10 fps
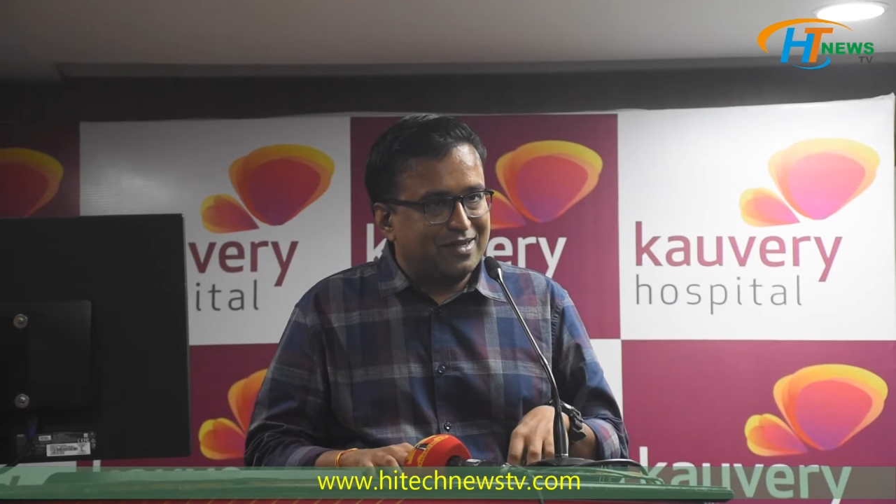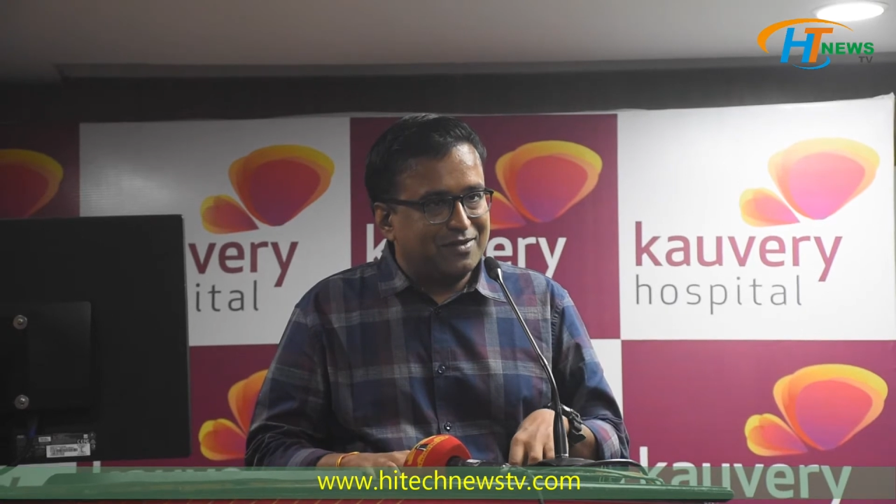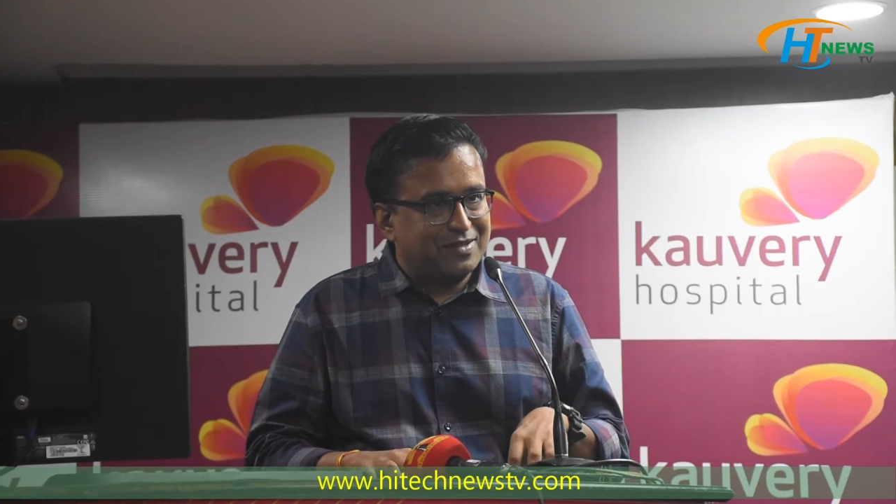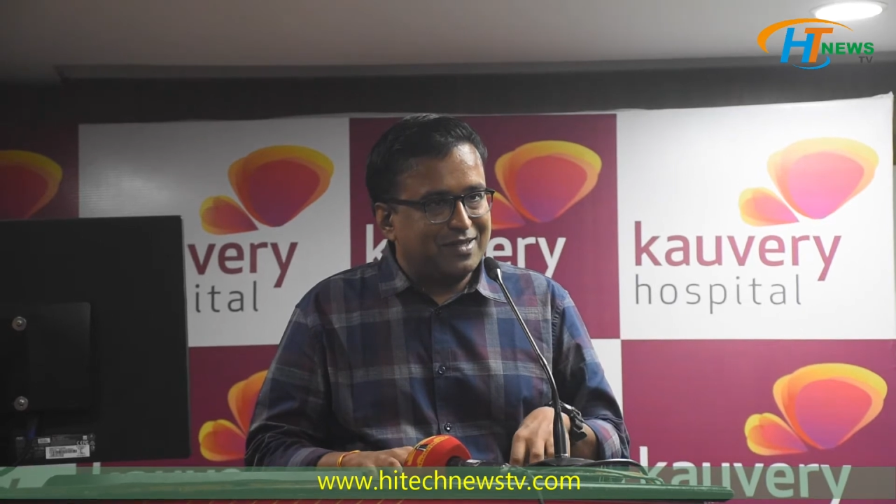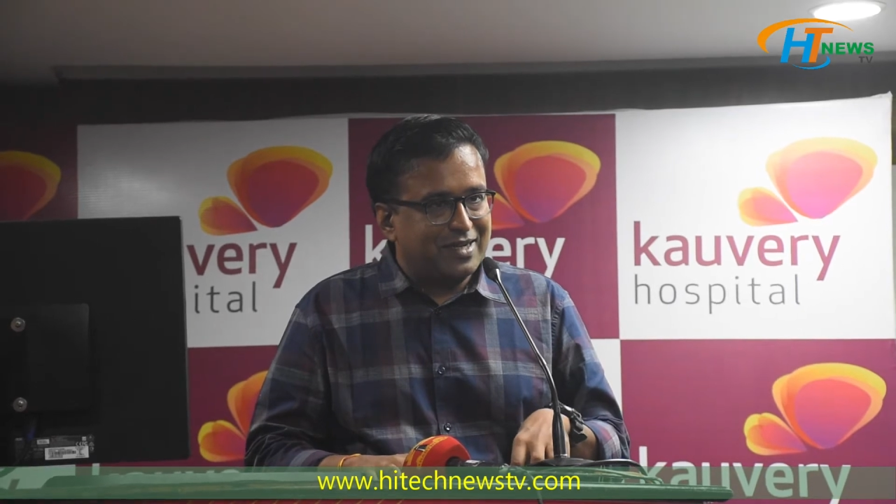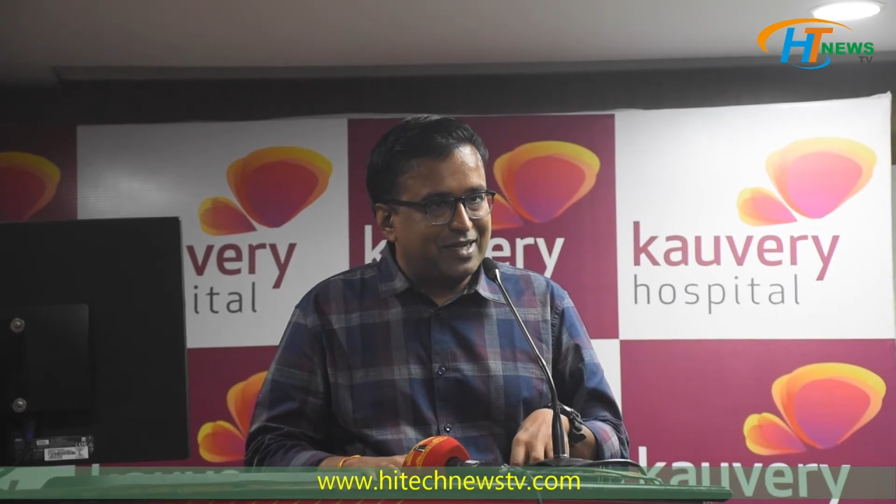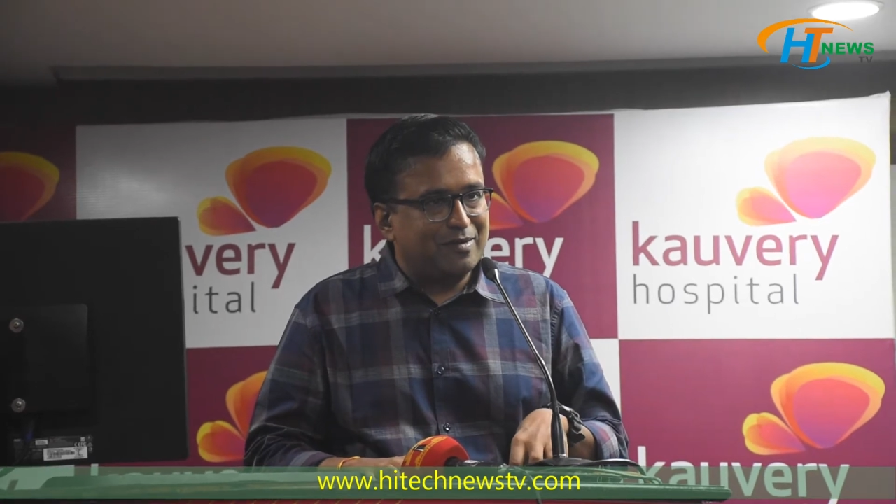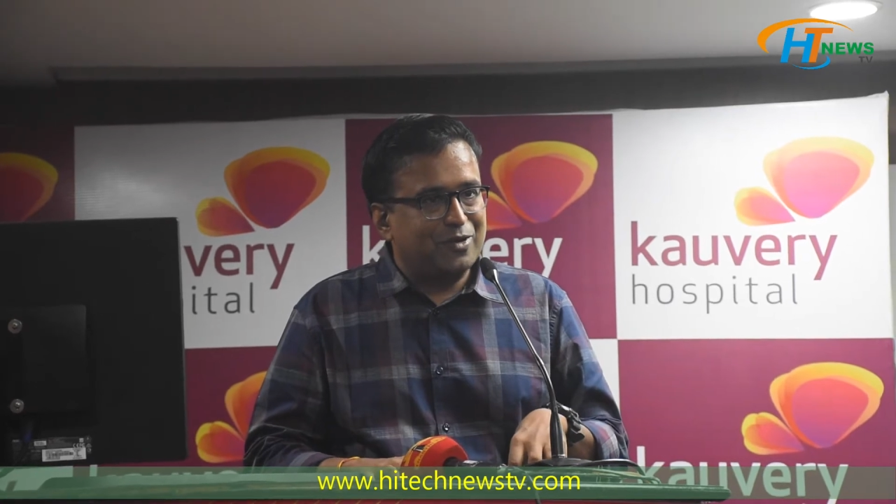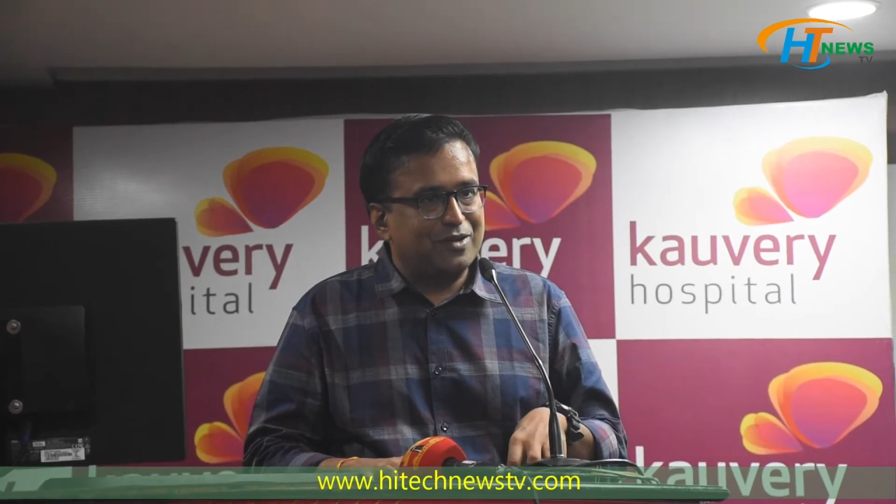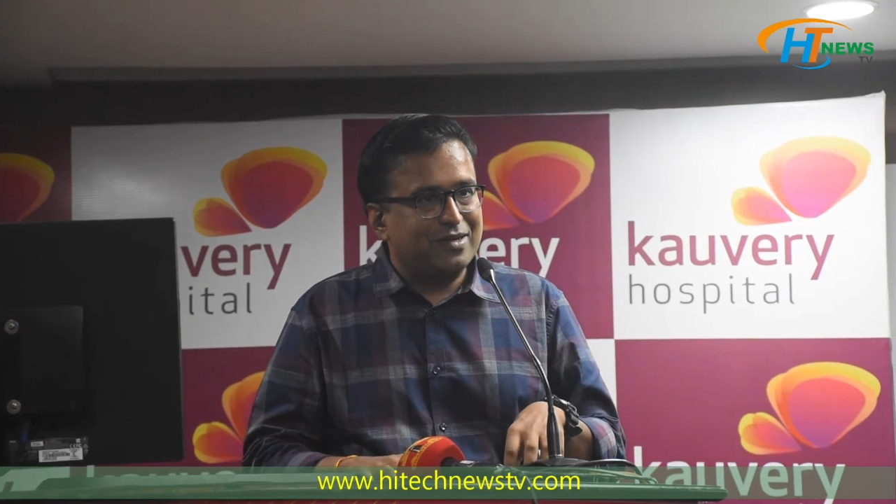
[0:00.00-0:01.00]

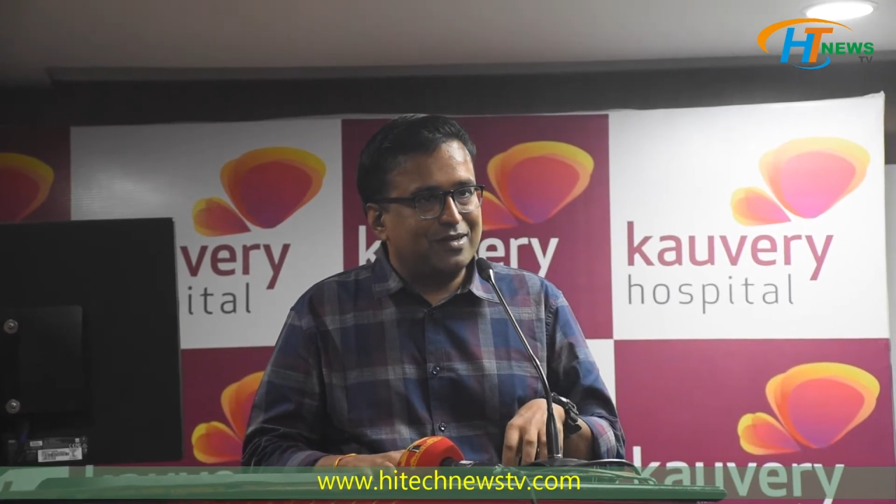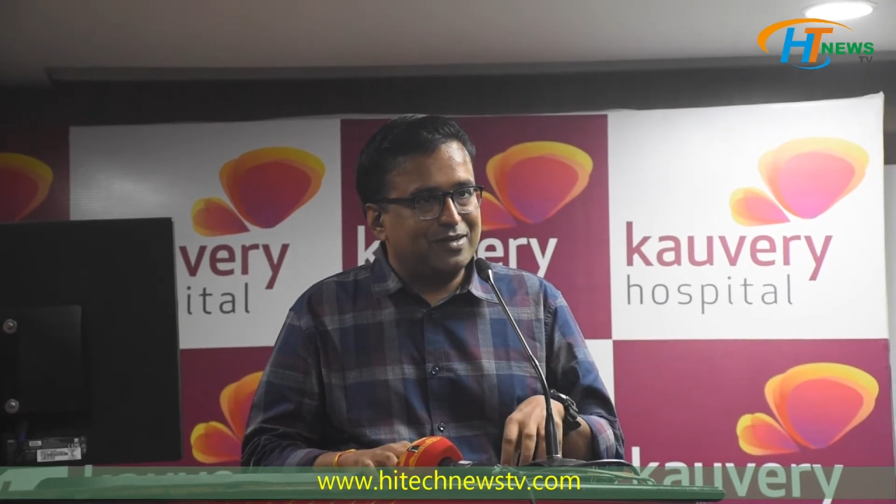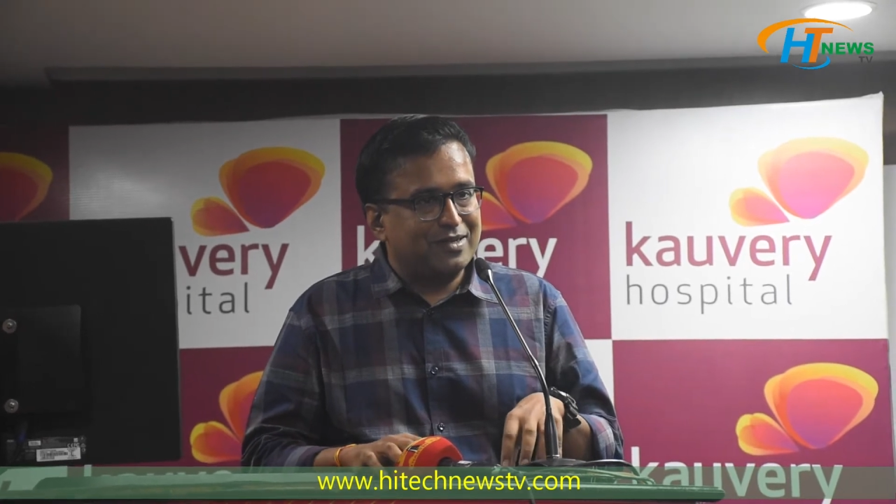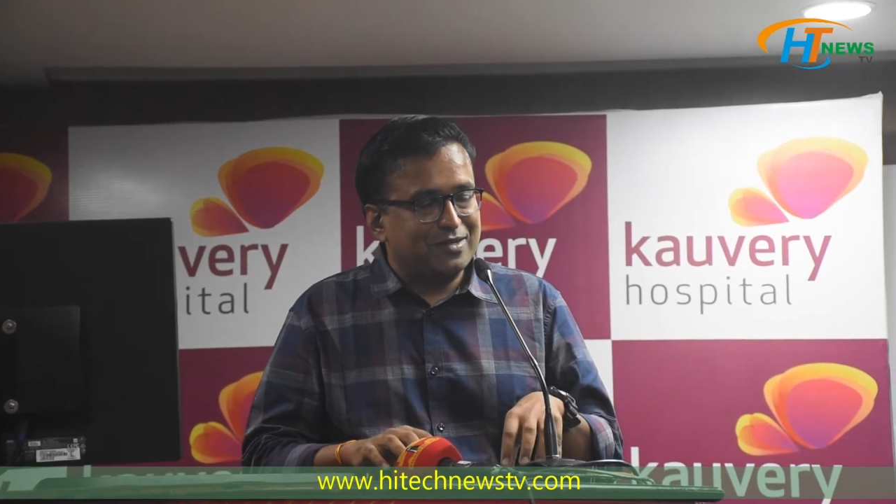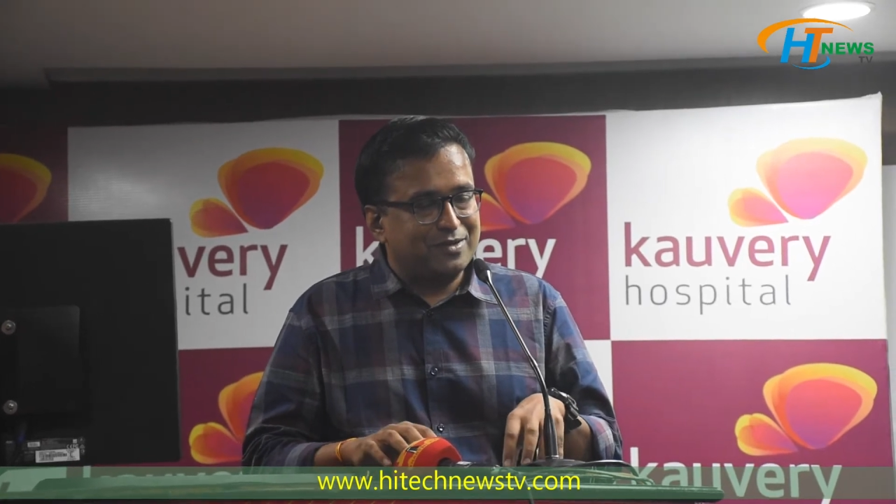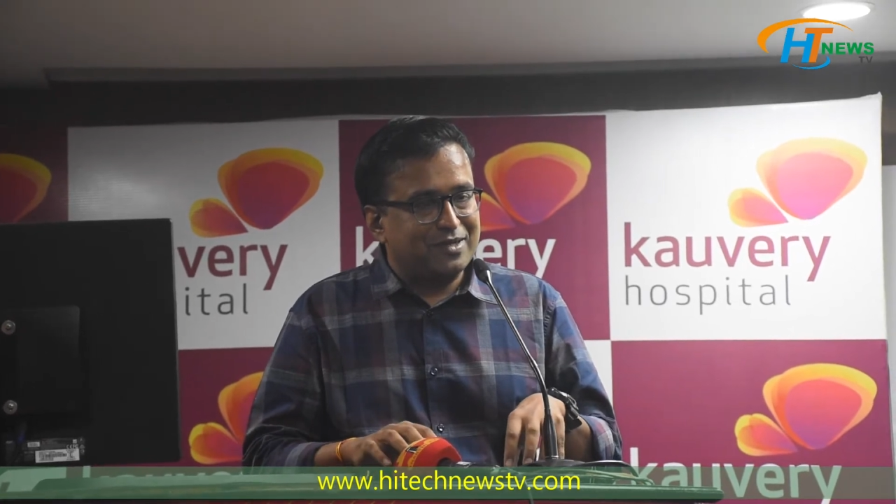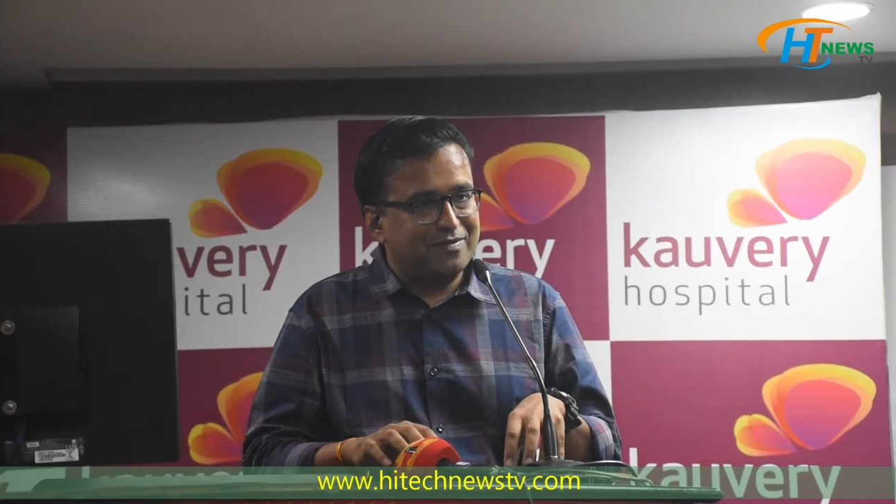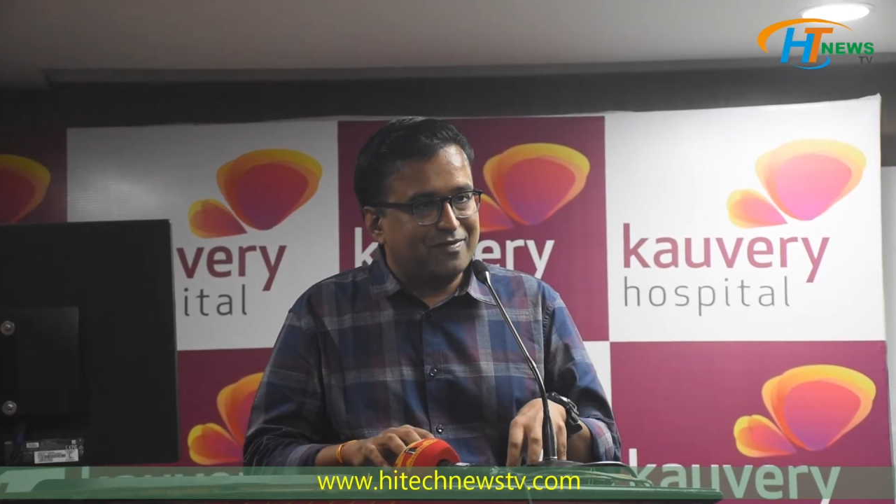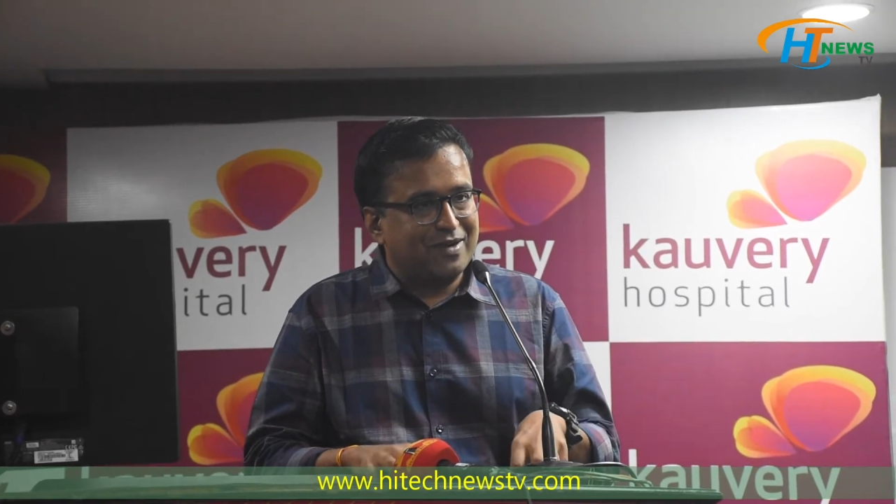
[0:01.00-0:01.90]
2022